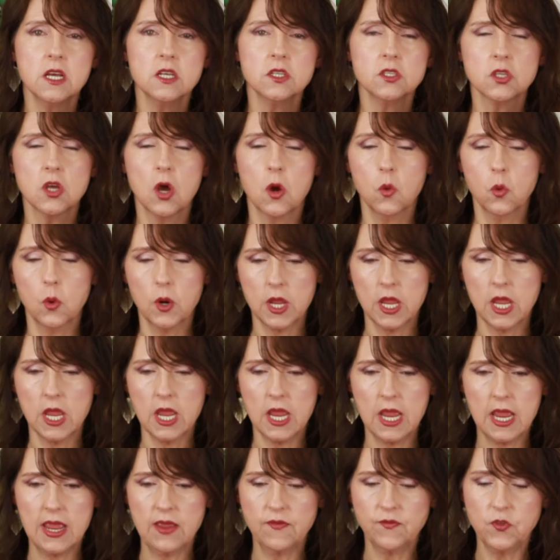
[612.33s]
So
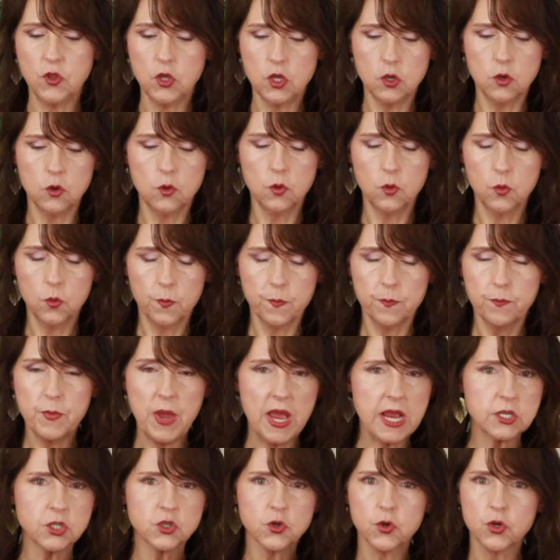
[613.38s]
if you
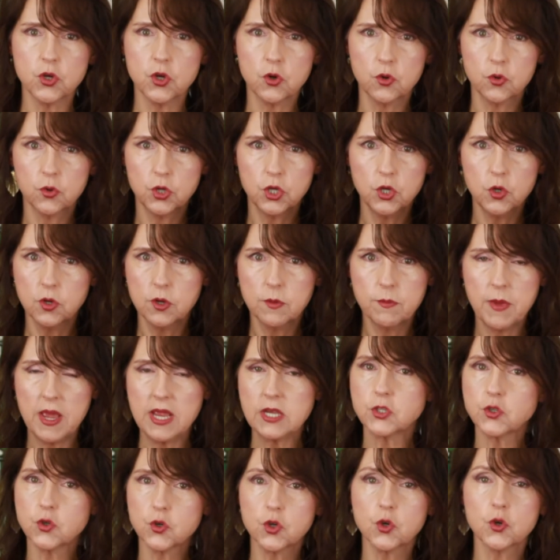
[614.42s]
measure your, you can
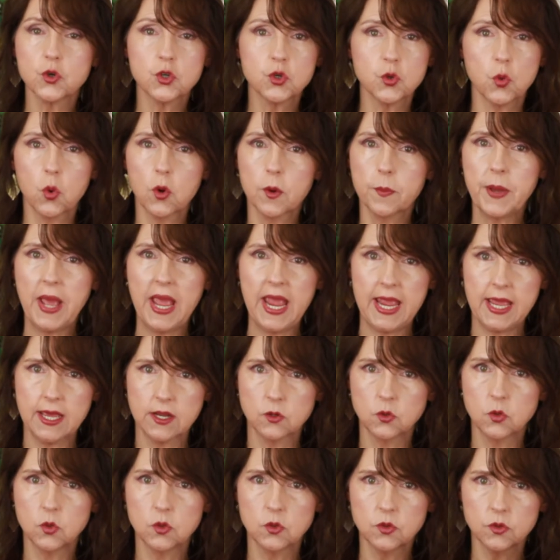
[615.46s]
measure your door
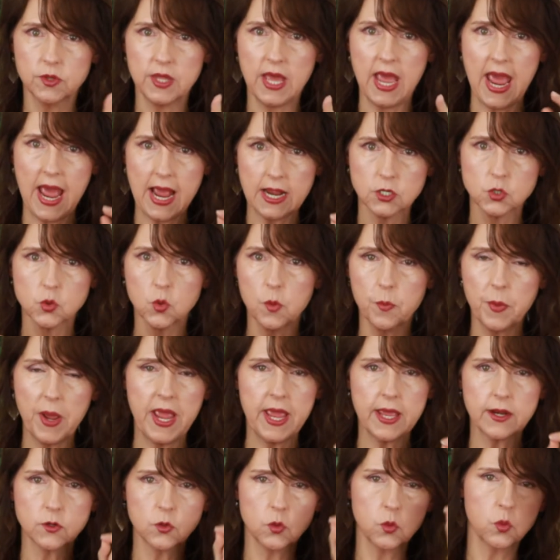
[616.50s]
panel, the actual
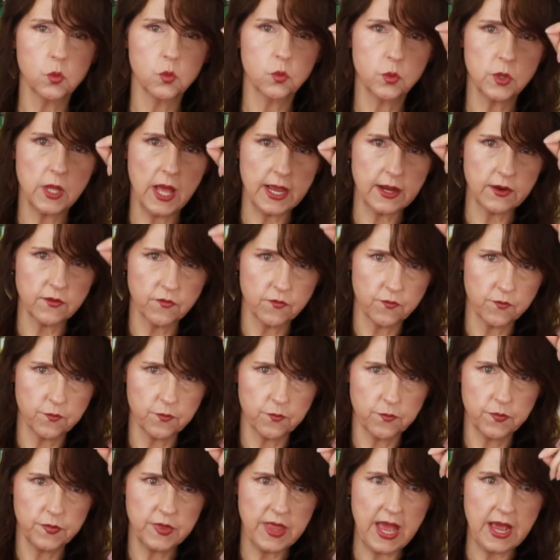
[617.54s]
panel, like
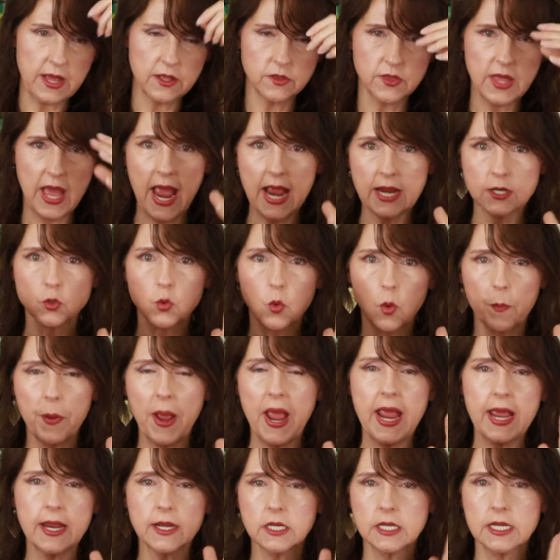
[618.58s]
that, the actual
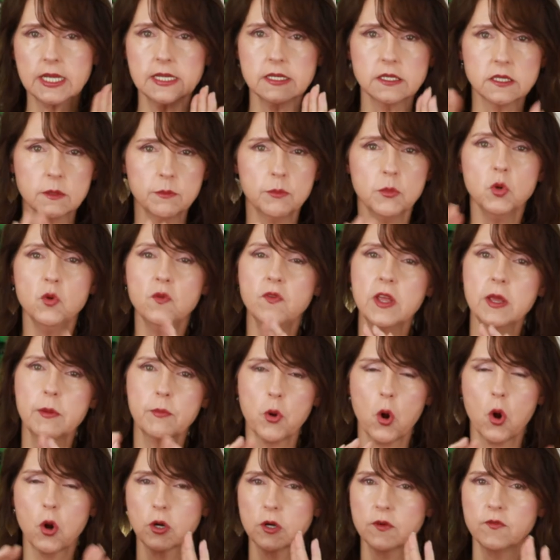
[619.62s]
panel is the moving
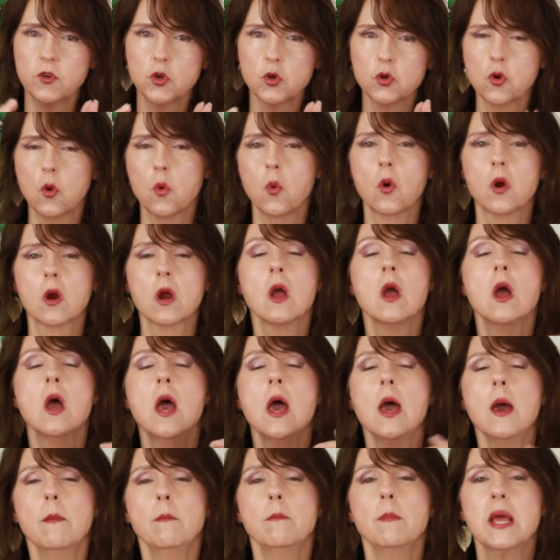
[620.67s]
part of your door.
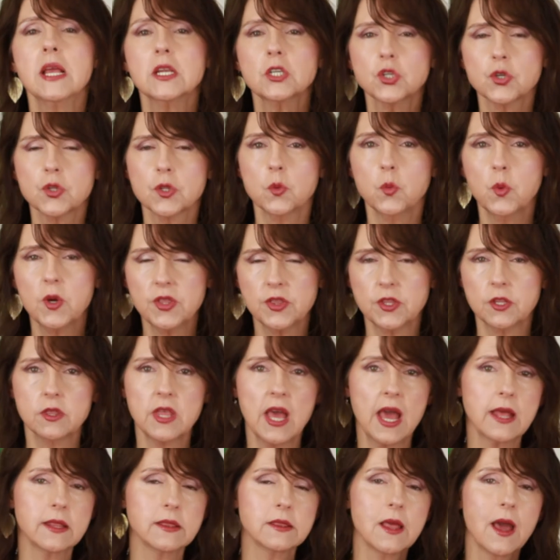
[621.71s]
Measure the width of
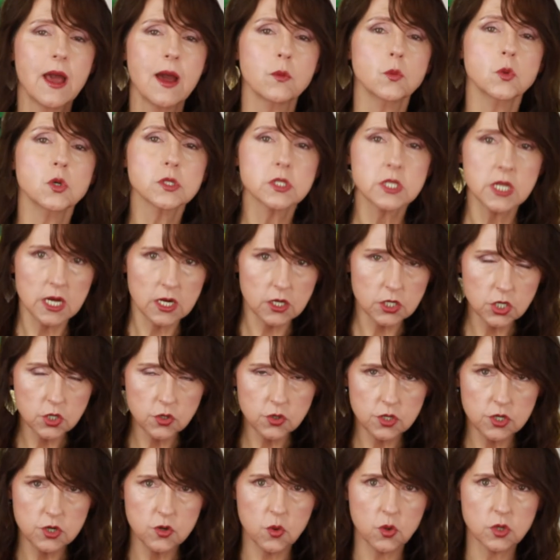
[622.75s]
that, that will tell you
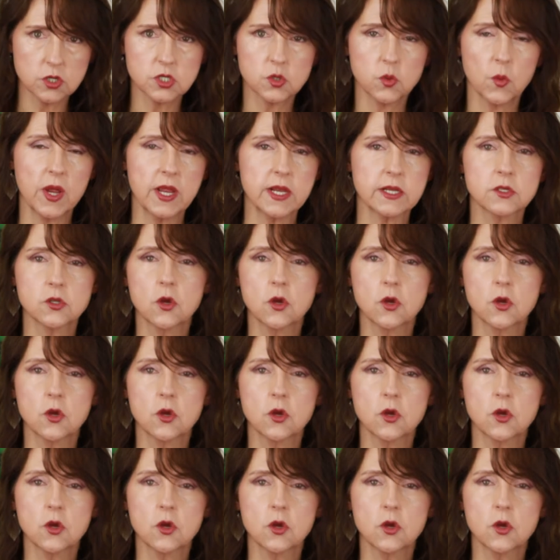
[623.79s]
the door swing.